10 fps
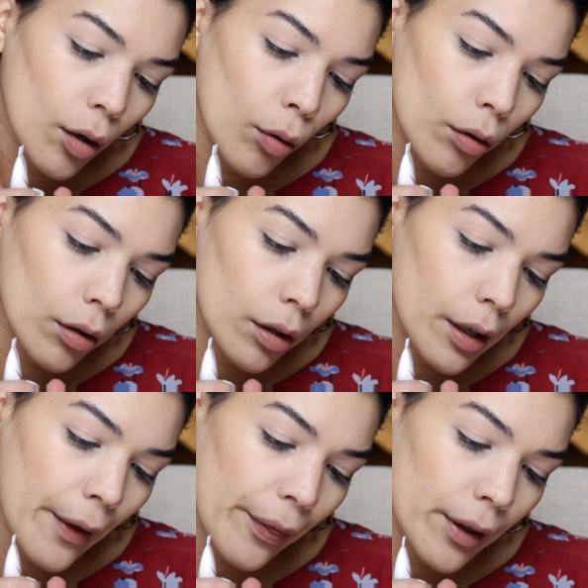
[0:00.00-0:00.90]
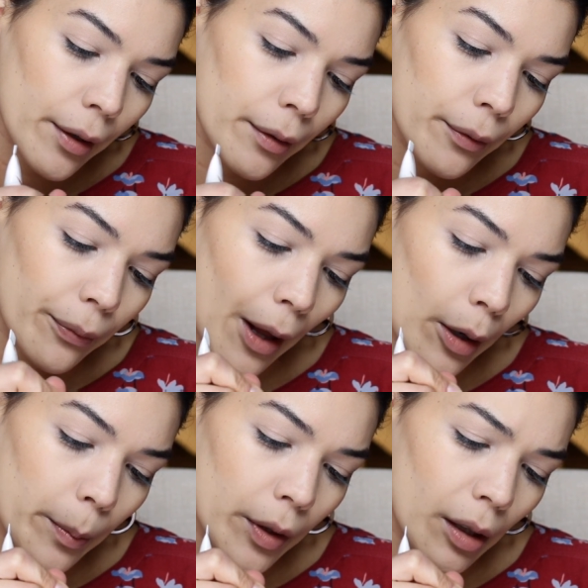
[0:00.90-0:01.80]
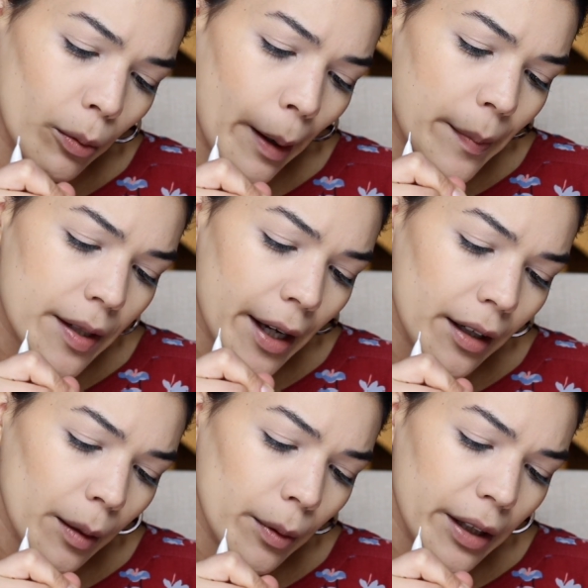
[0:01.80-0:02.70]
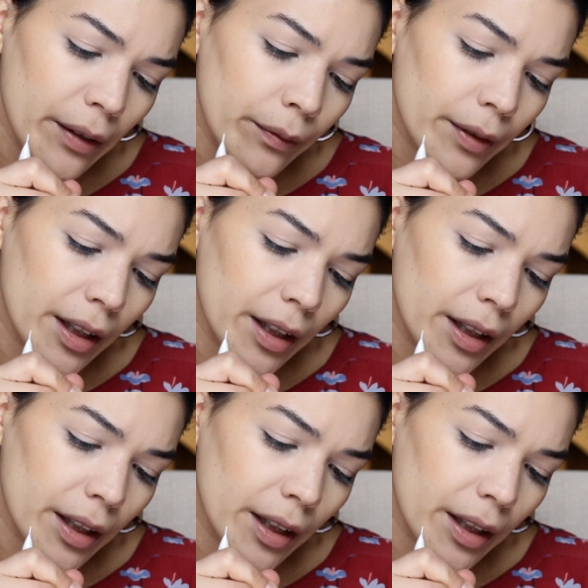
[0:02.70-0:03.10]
or on the Flower Beauty website, I believe.